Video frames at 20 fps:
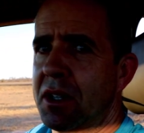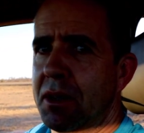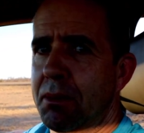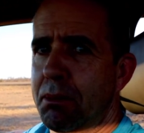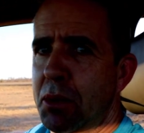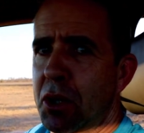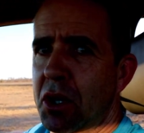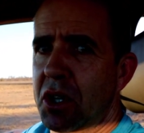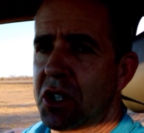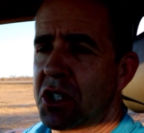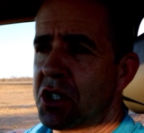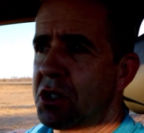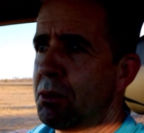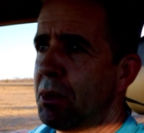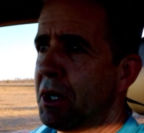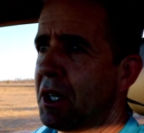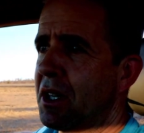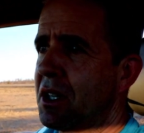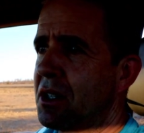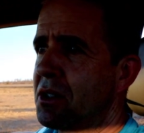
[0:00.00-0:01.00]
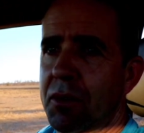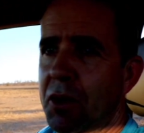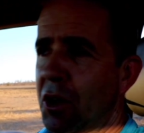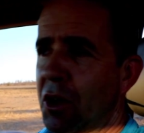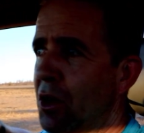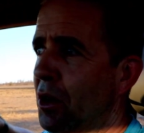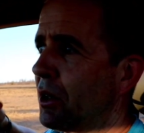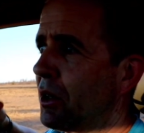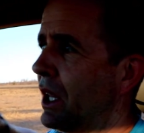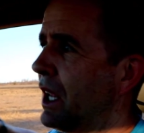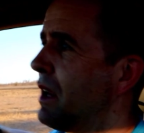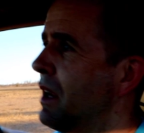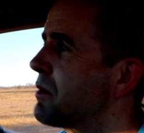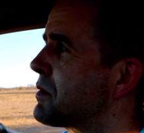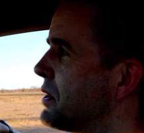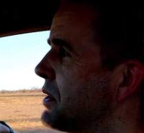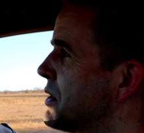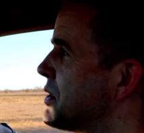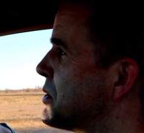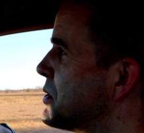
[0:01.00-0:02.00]
the bush because there are no
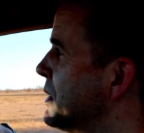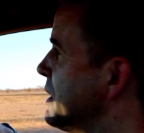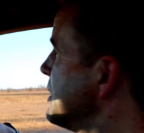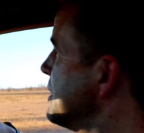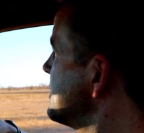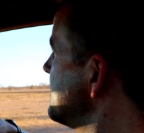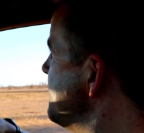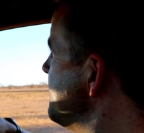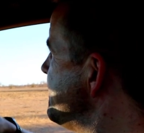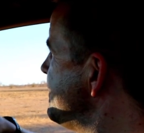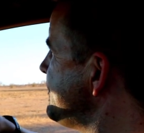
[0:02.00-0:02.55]
leaves on the trees.